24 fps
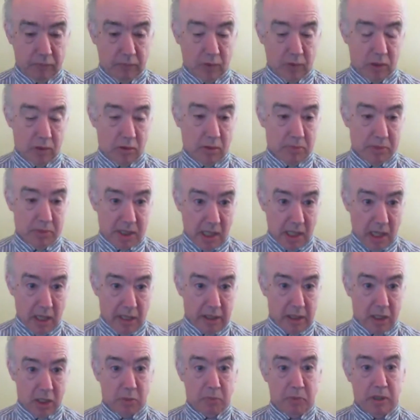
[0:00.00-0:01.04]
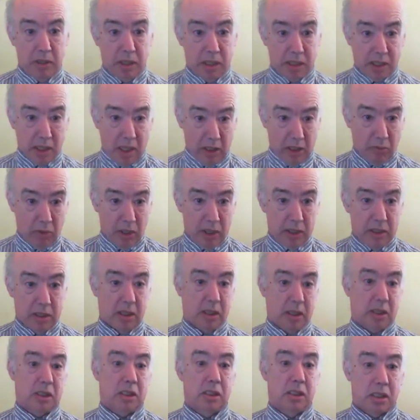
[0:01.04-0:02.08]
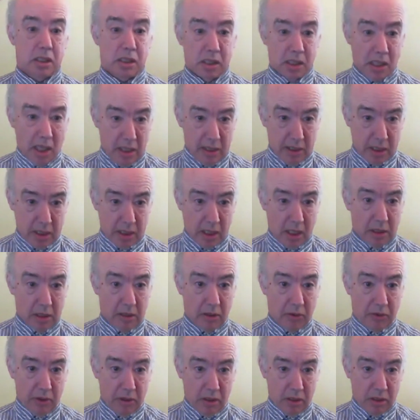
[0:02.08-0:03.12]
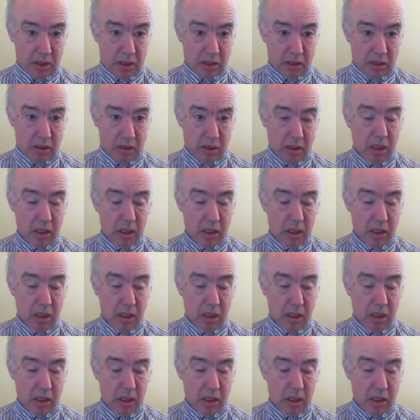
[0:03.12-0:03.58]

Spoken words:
so I'm selling SP, selling winning distances, selling second, thirds,